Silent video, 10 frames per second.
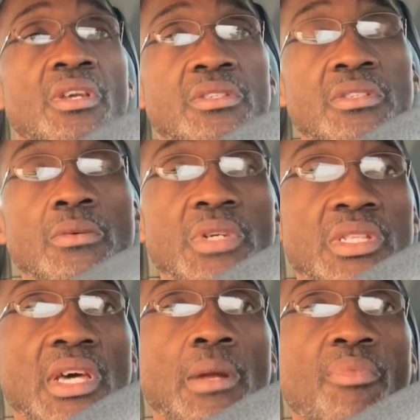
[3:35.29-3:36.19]
And so
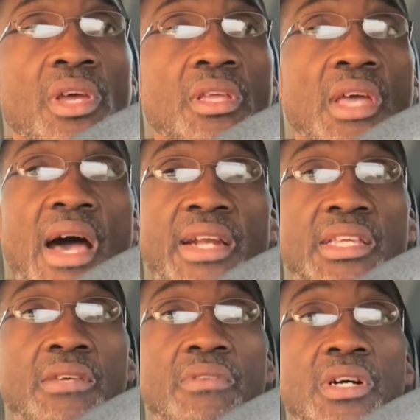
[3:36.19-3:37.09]
with that, I pray that God
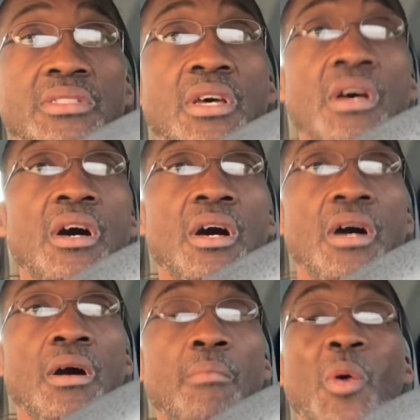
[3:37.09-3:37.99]
give us
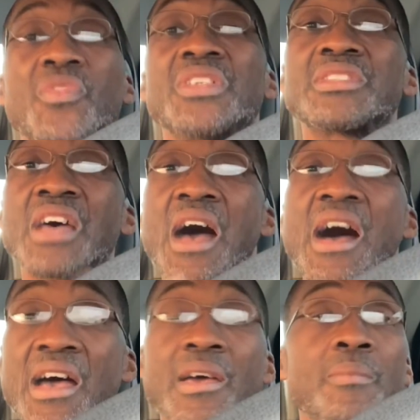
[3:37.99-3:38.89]
both the
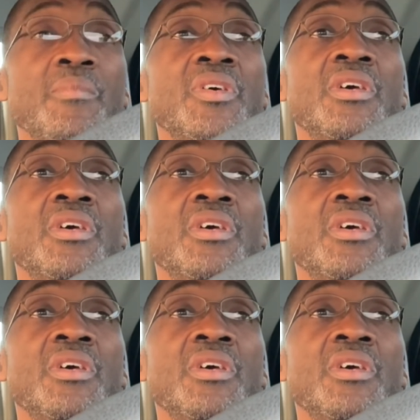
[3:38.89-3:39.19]
time,